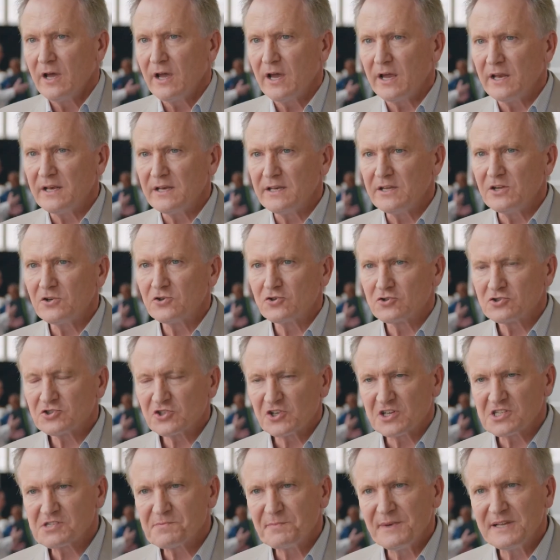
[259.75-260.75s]
a
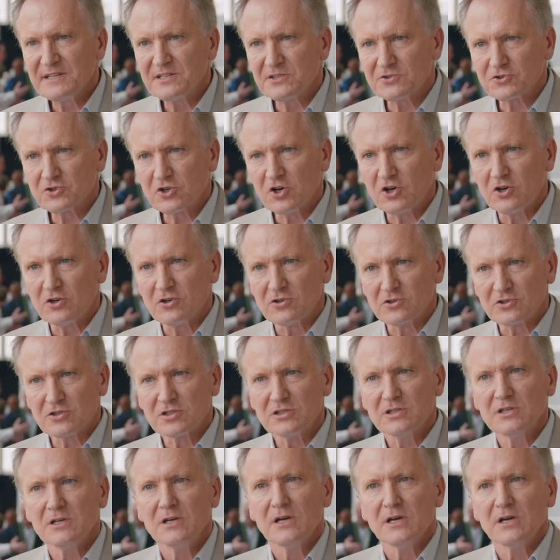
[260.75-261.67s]
neurotransmitter called